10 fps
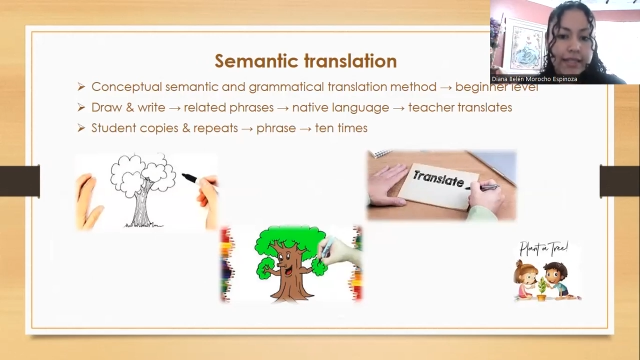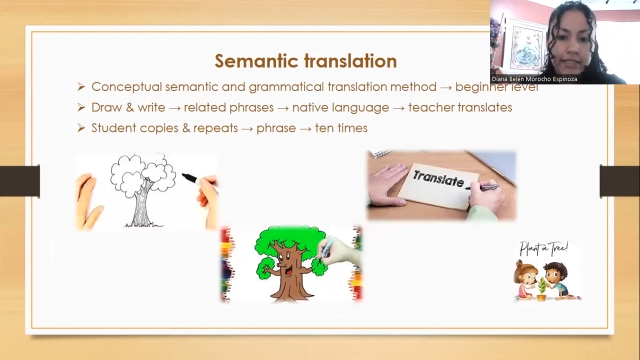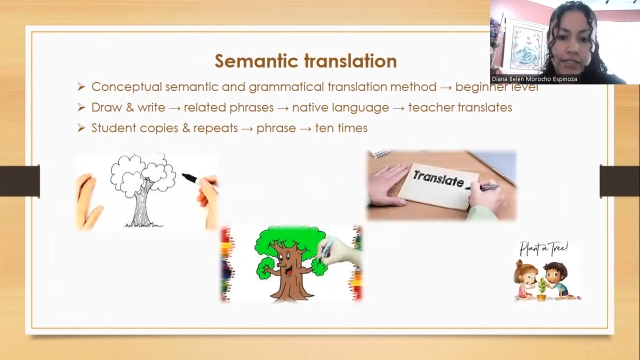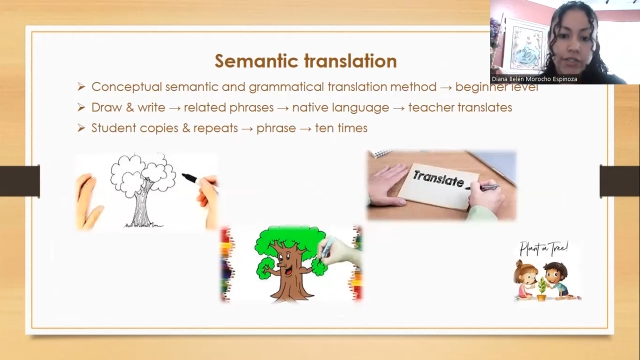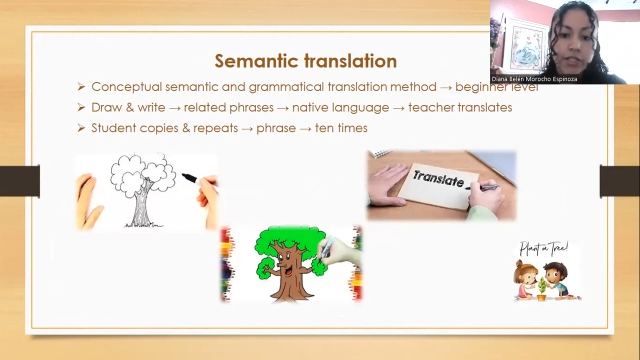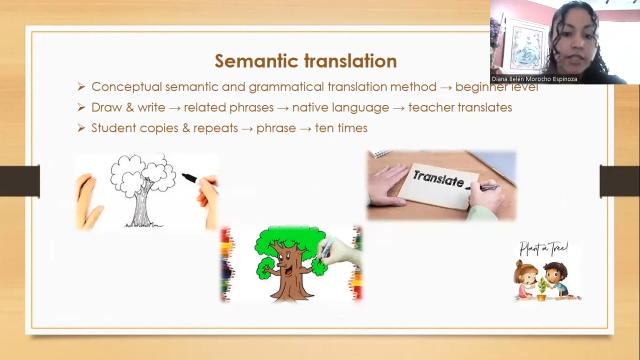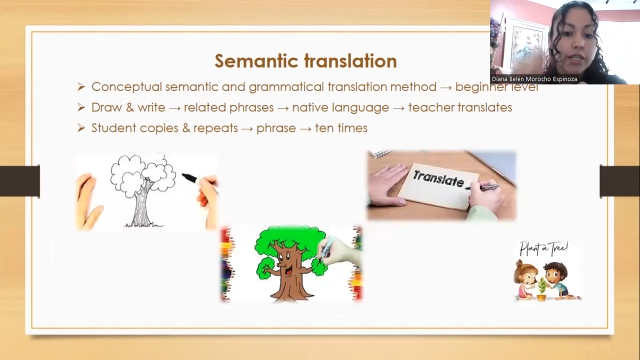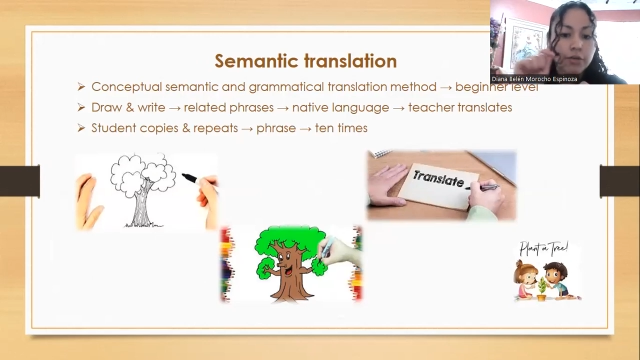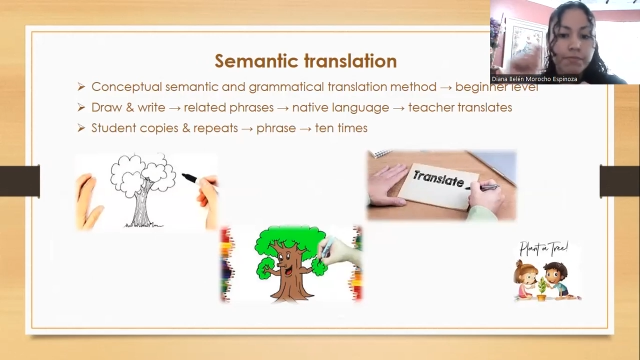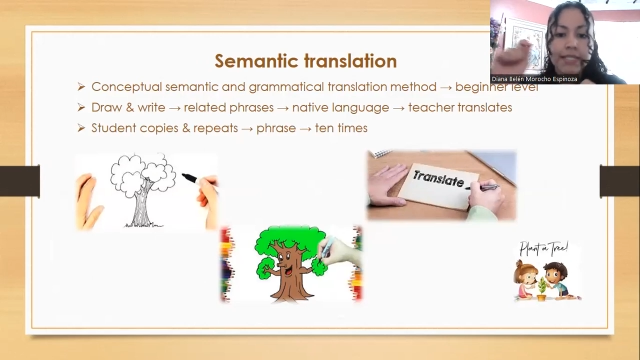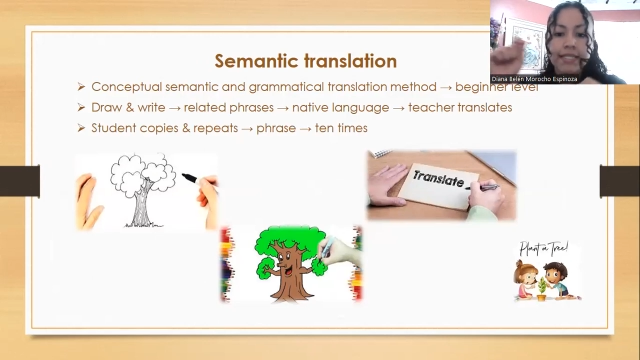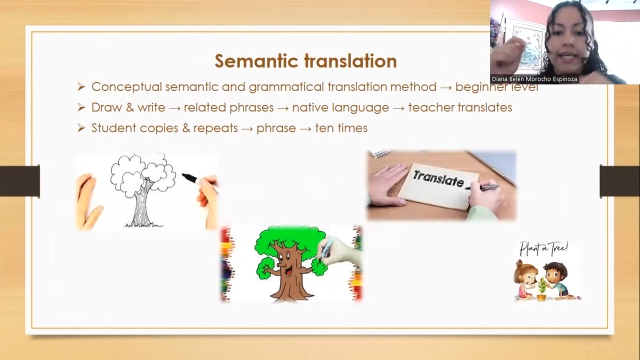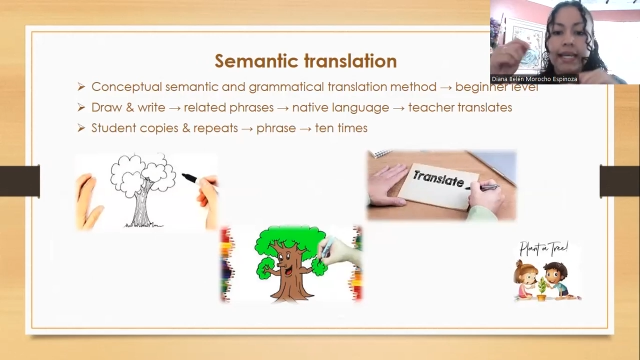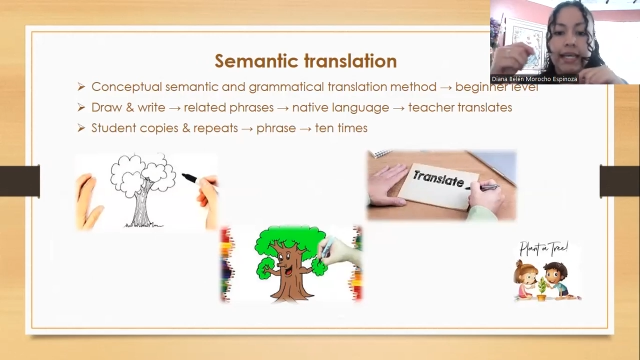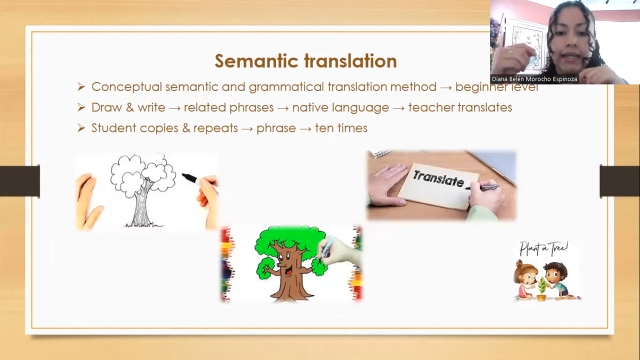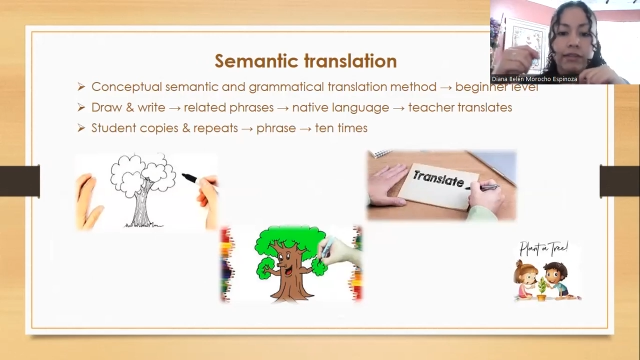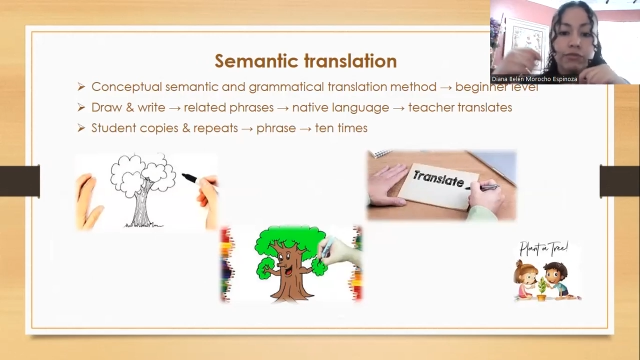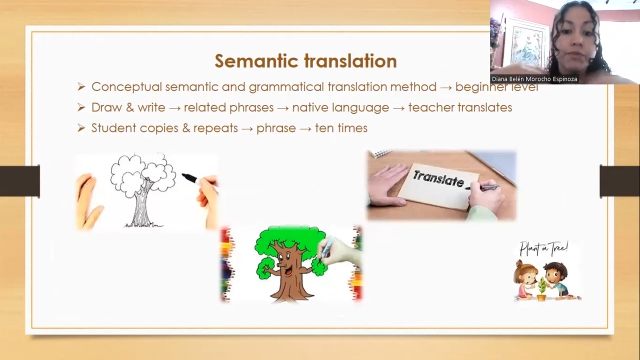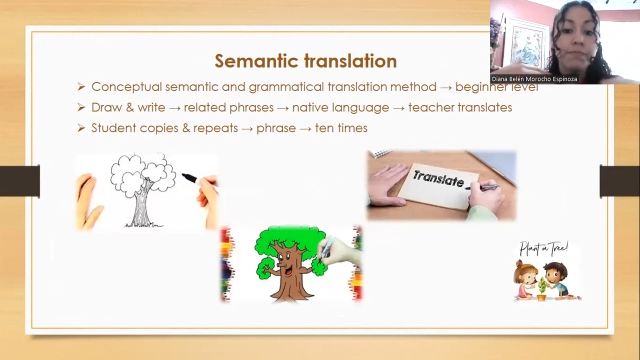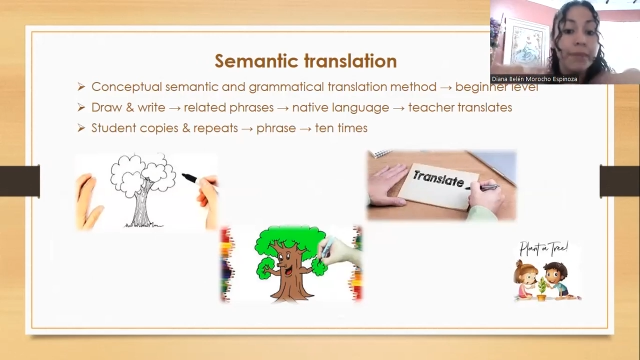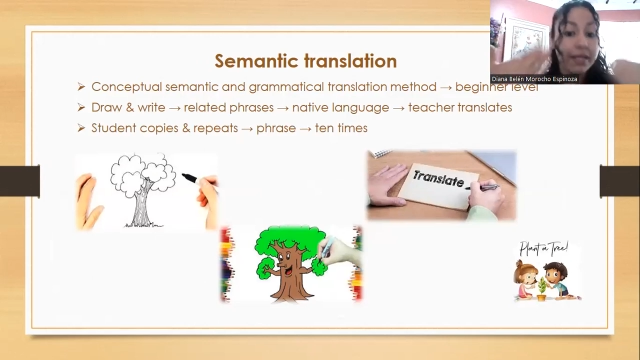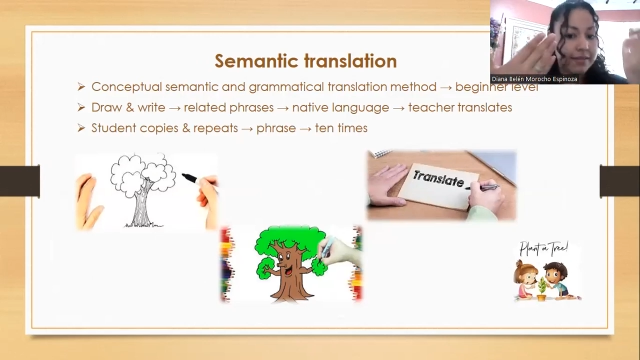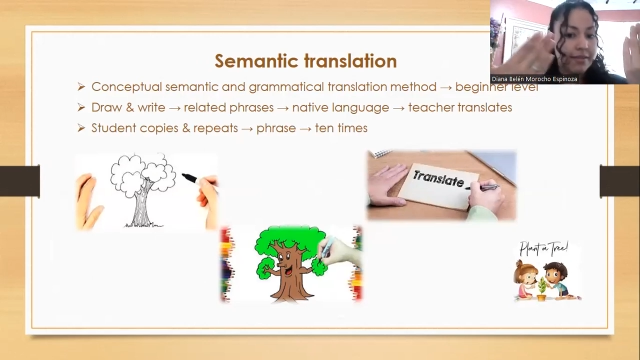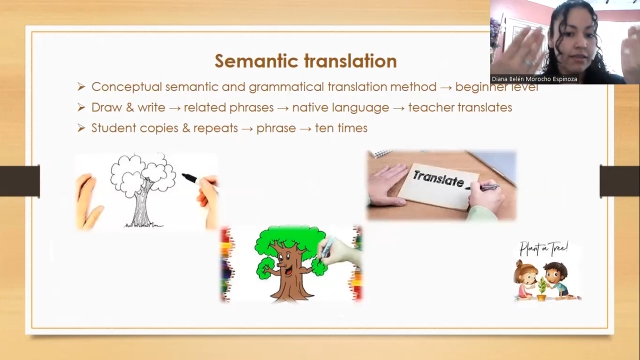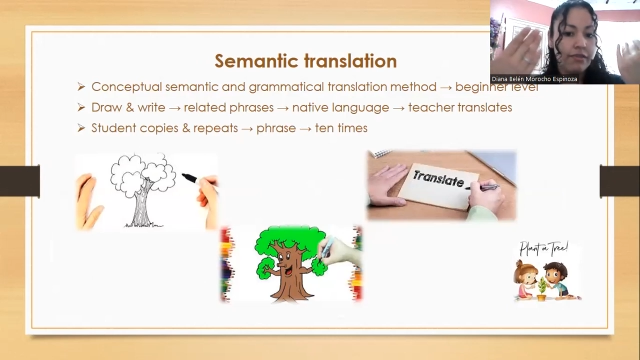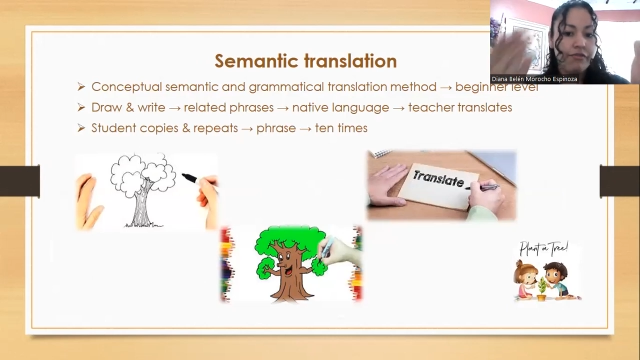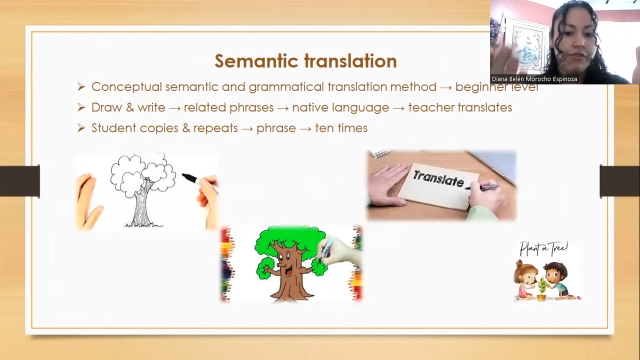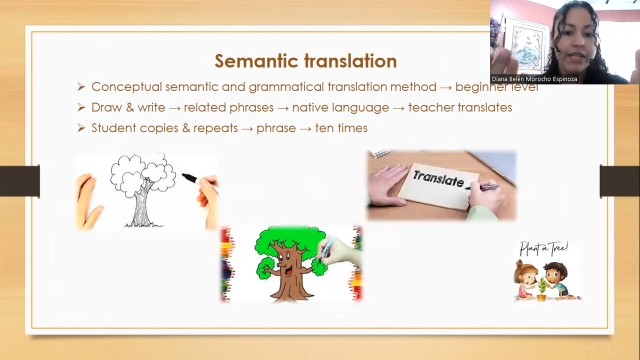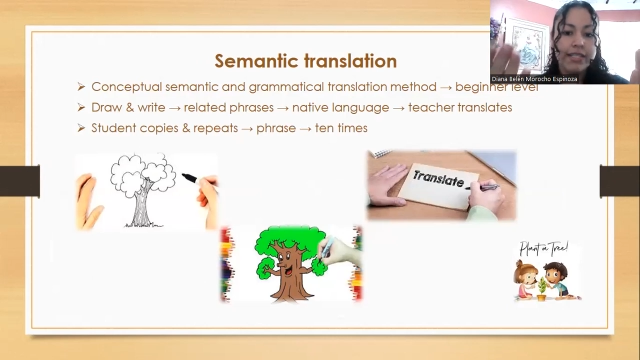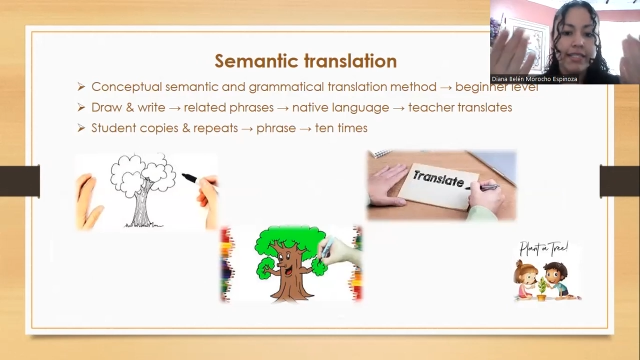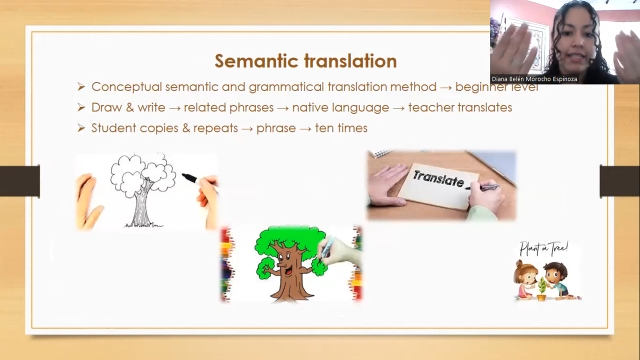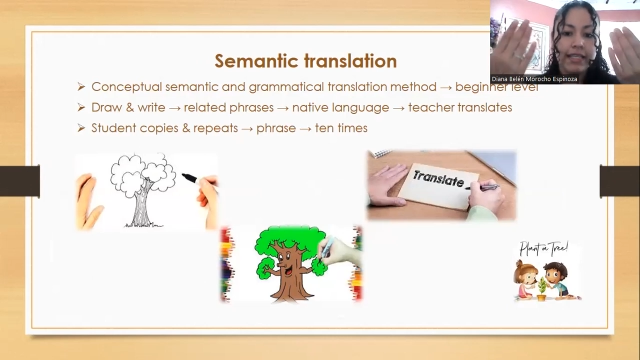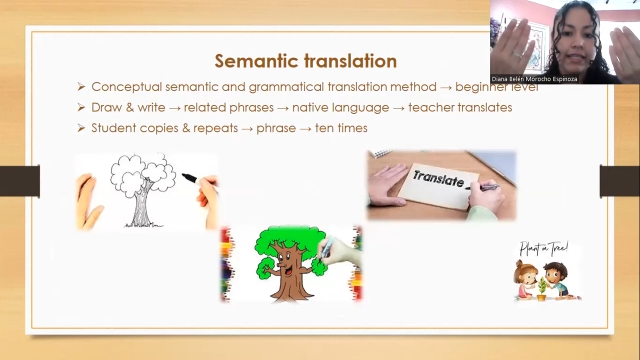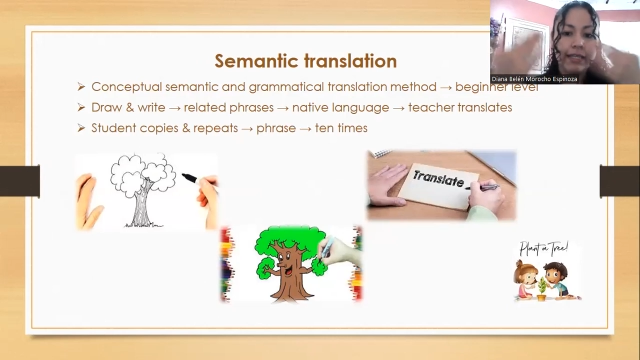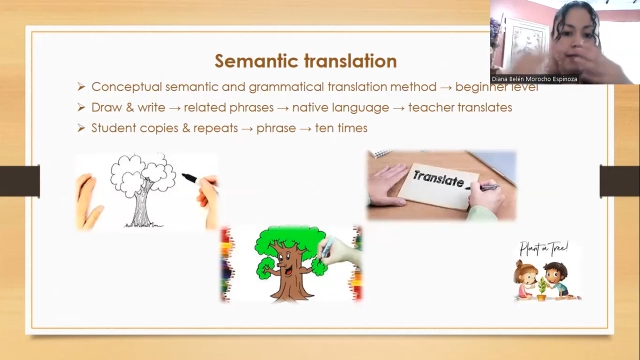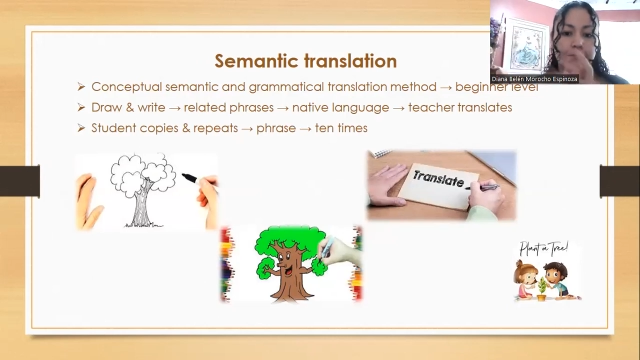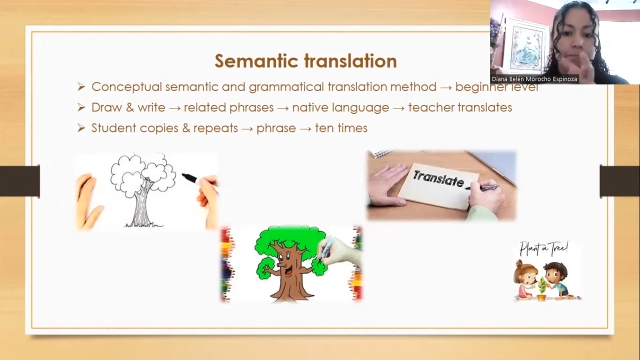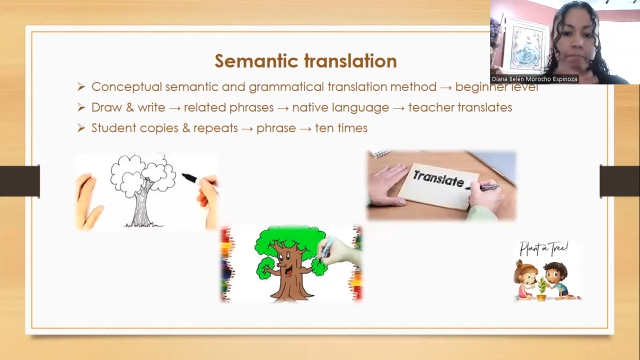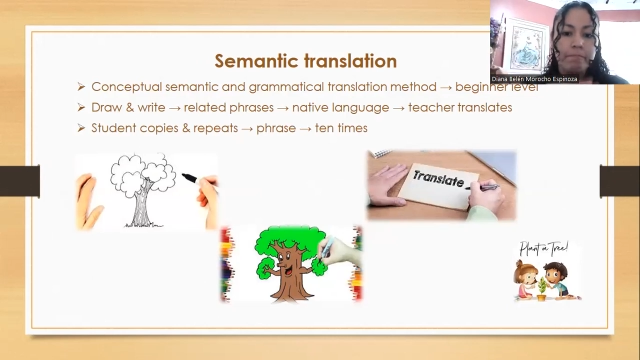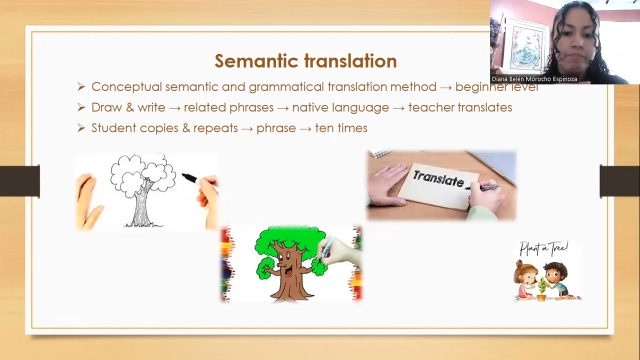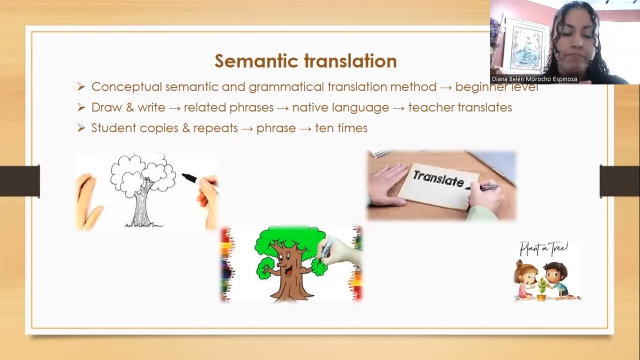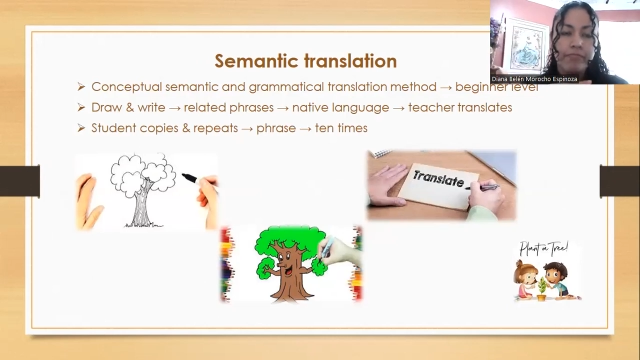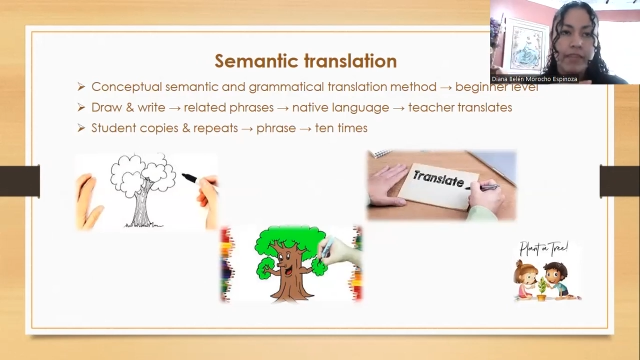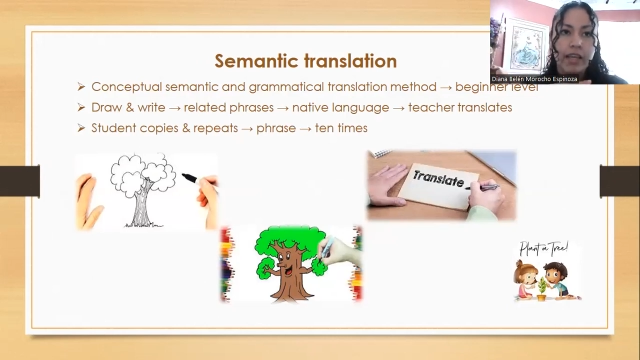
the student copies and repeats the phrase in